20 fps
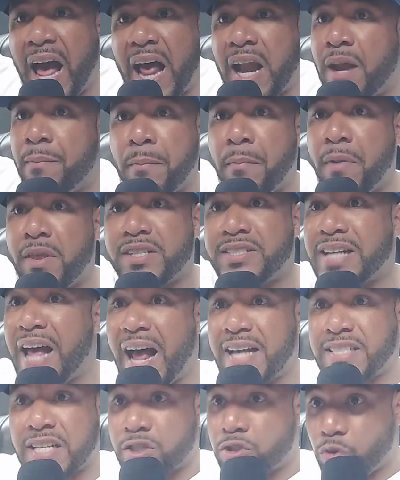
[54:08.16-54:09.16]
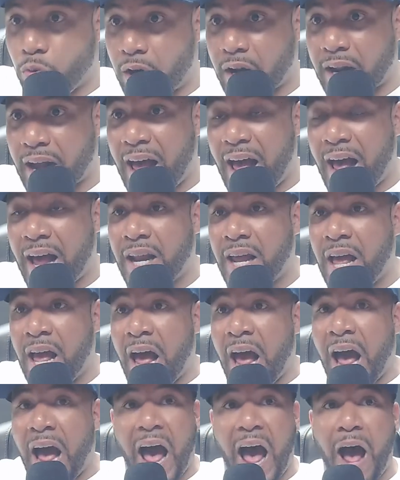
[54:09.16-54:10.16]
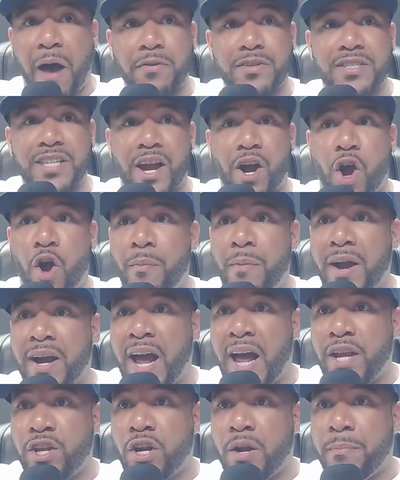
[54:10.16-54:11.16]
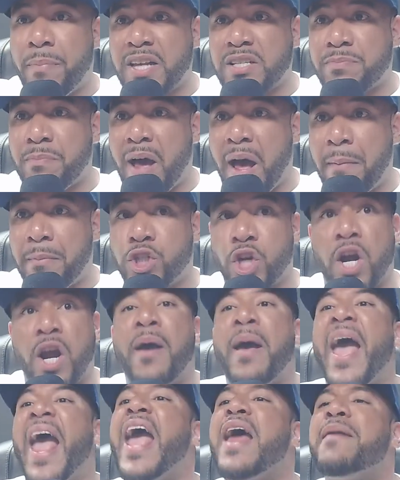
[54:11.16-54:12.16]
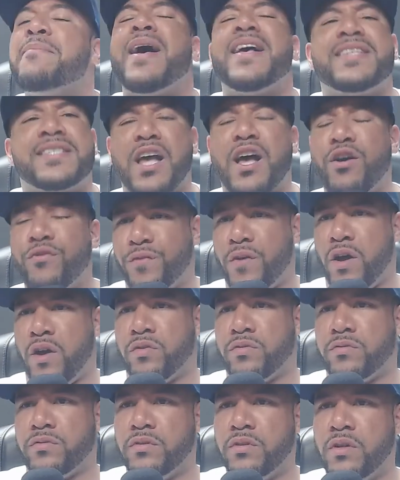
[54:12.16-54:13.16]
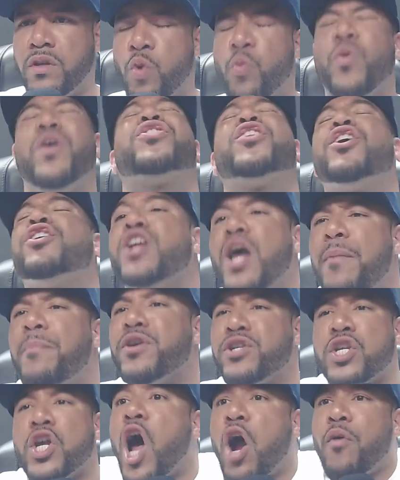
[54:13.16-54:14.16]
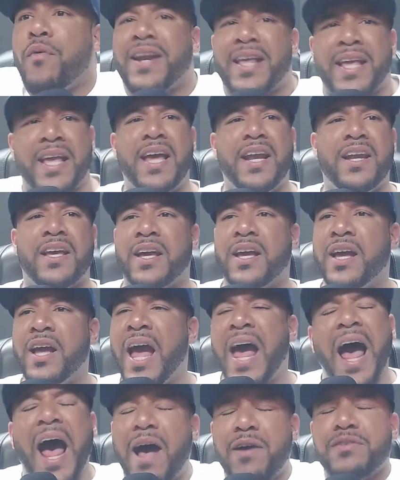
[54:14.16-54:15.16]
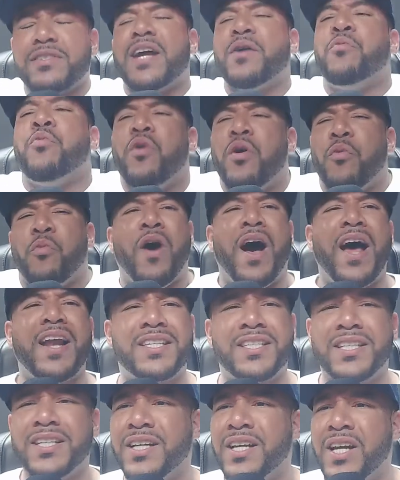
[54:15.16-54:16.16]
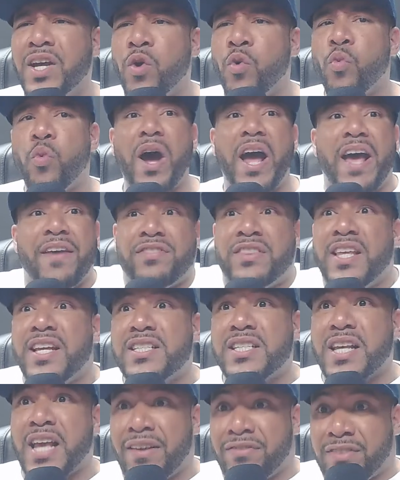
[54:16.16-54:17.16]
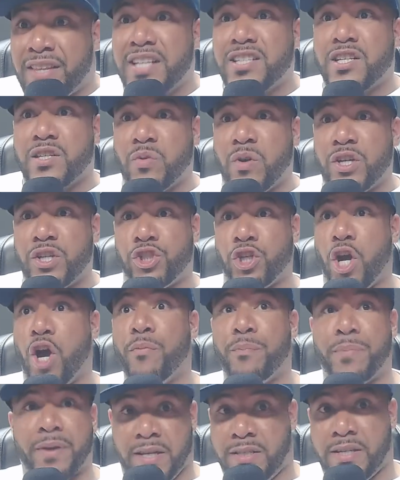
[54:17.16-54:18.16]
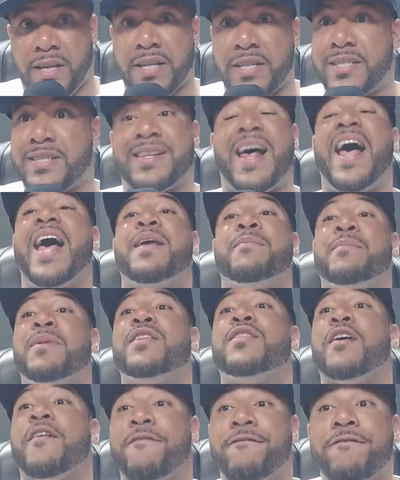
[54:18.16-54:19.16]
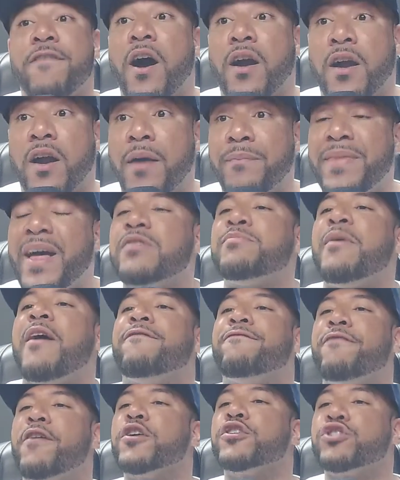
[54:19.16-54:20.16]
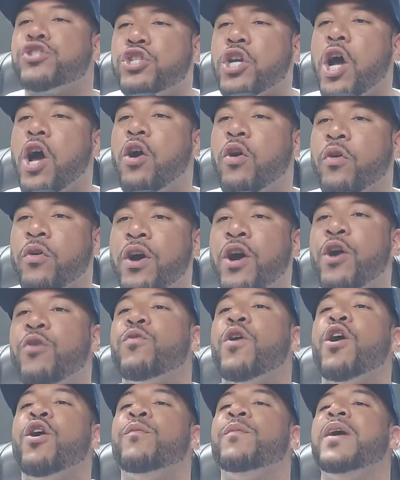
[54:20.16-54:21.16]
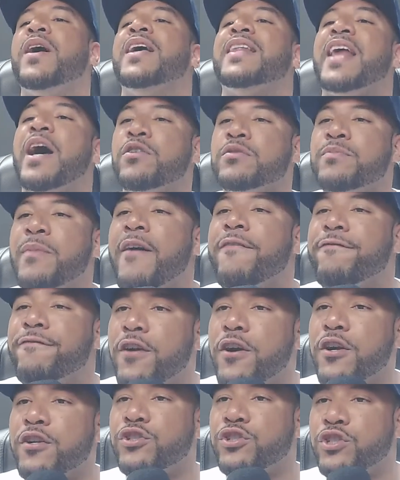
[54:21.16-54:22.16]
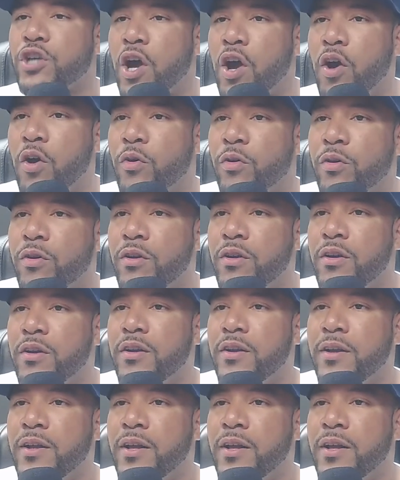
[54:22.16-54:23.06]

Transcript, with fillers: I'm a mother's eyes. I swear to God. I was like, oh my God, you're the best momager. And my cell phone with their numbers already in it. I was like, what? Damn, well, if this is what showbiz is, sign me the fuck up. That was my first show, Rome. That was my first show. You turned up,